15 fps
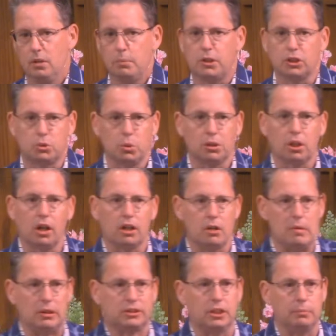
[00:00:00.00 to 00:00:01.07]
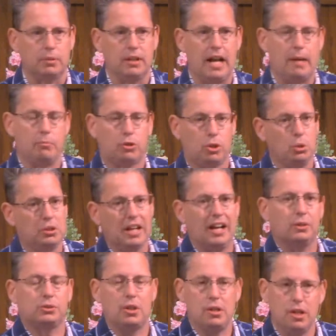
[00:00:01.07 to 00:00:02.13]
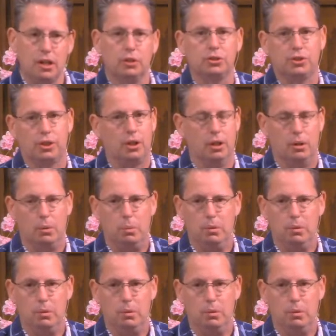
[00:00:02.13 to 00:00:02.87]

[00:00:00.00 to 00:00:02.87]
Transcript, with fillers: Because we're talking about something that happened 2,000 years ago.